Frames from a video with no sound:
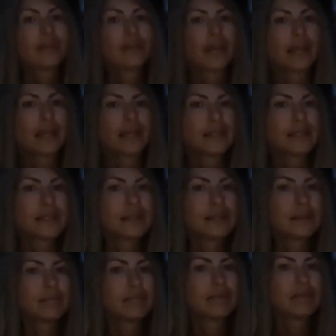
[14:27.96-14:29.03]
reality
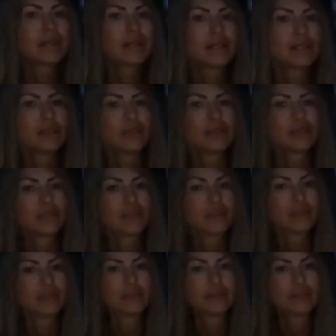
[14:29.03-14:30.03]
back into yourself.